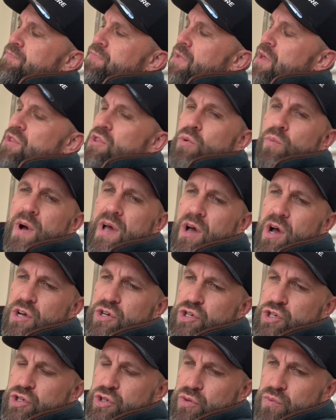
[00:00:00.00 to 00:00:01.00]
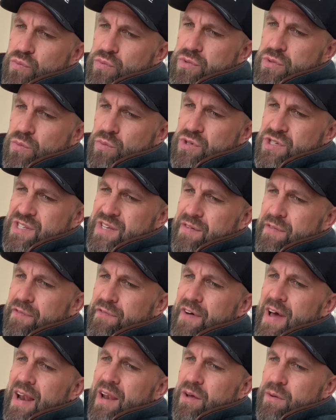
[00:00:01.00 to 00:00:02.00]
the way I shoot was
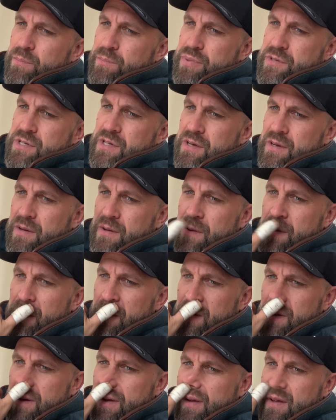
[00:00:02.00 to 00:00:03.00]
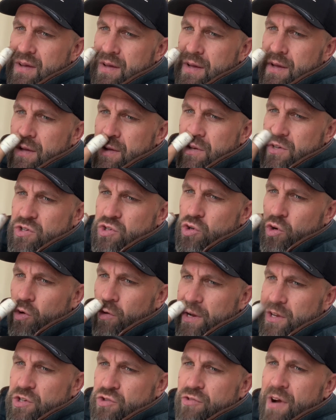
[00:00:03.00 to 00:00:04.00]
developed
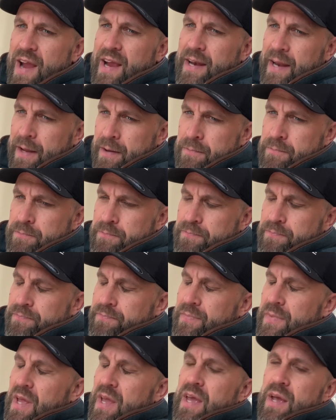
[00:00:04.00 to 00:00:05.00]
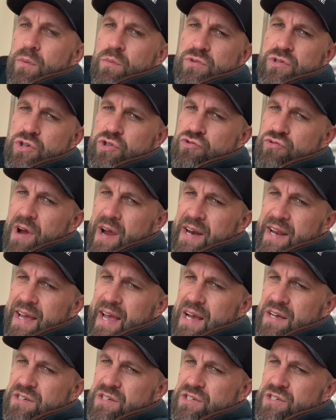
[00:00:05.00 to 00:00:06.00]
during training. It was a training
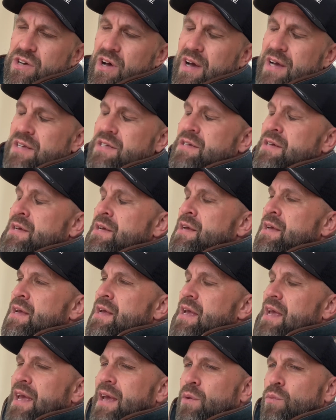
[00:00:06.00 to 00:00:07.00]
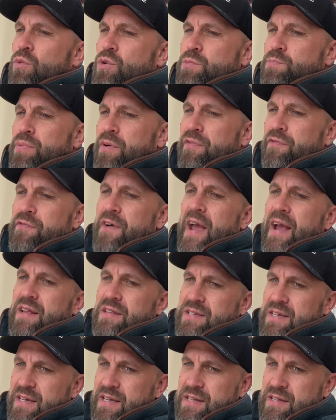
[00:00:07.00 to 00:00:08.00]
exercise. It was
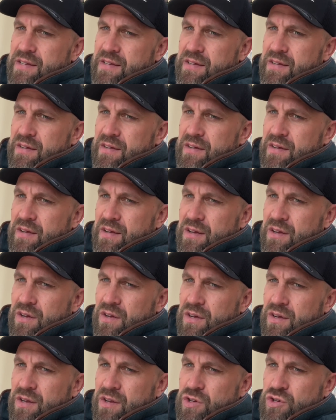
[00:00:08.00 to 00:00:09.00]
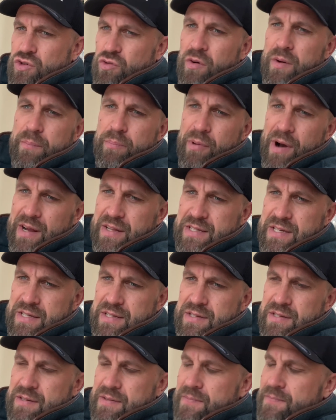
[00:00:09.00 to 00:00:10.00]
perfected during
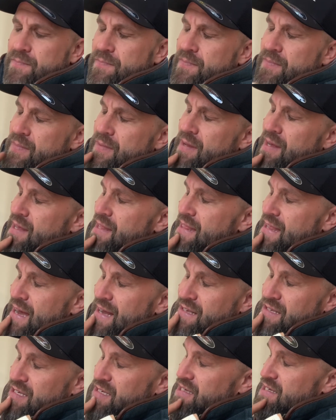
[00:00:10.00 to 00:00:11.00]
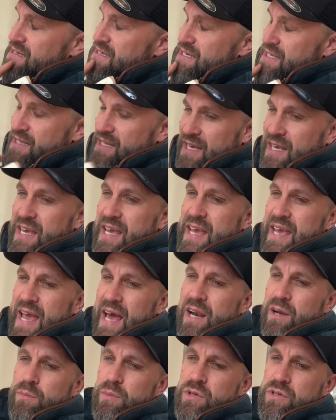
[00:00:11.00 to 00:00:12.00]
practice. That's the key
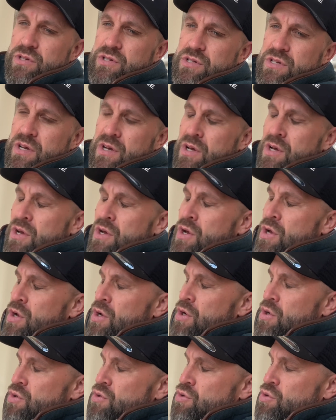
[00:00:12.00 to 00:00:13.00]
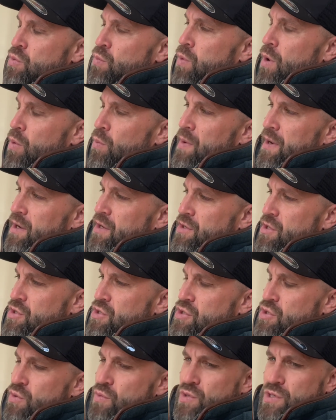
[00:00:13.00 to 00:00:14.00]
elements to what we're going to
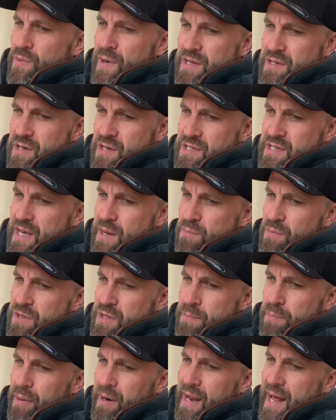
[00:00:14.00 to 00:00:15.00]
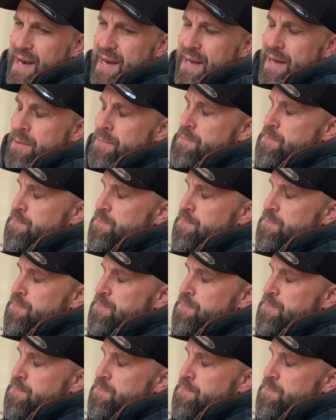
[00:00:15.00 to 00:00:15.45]
do. So as I said with the planning